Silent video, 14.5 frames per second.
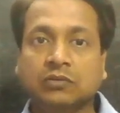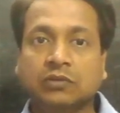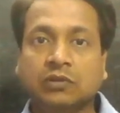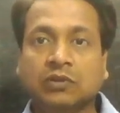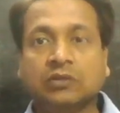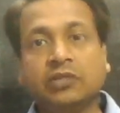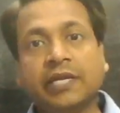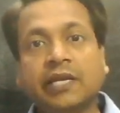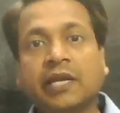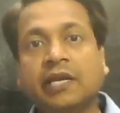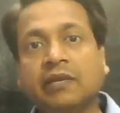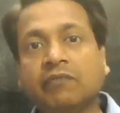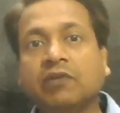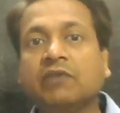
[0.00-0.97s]
Then
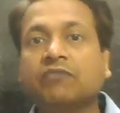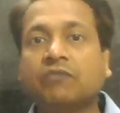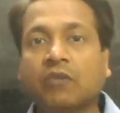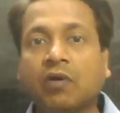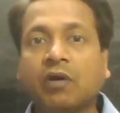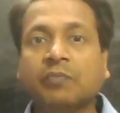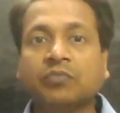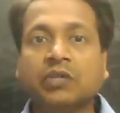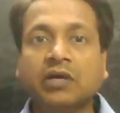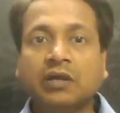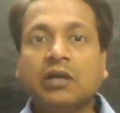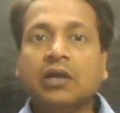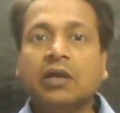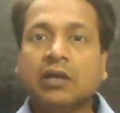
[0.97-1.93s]
it will form
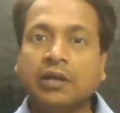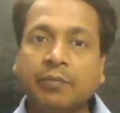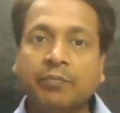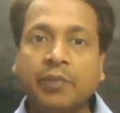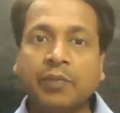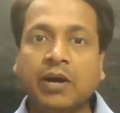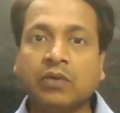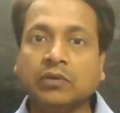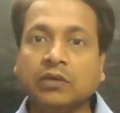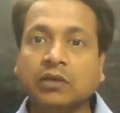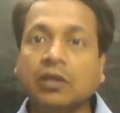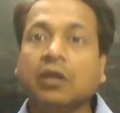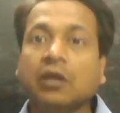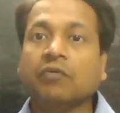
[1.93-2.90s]
the
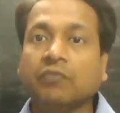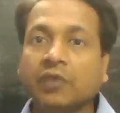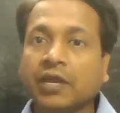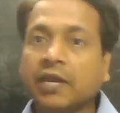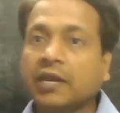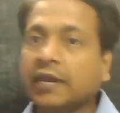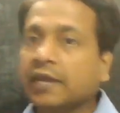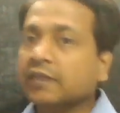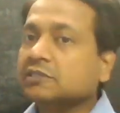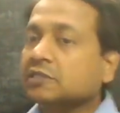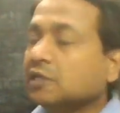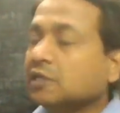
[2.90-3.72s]
compound, whereas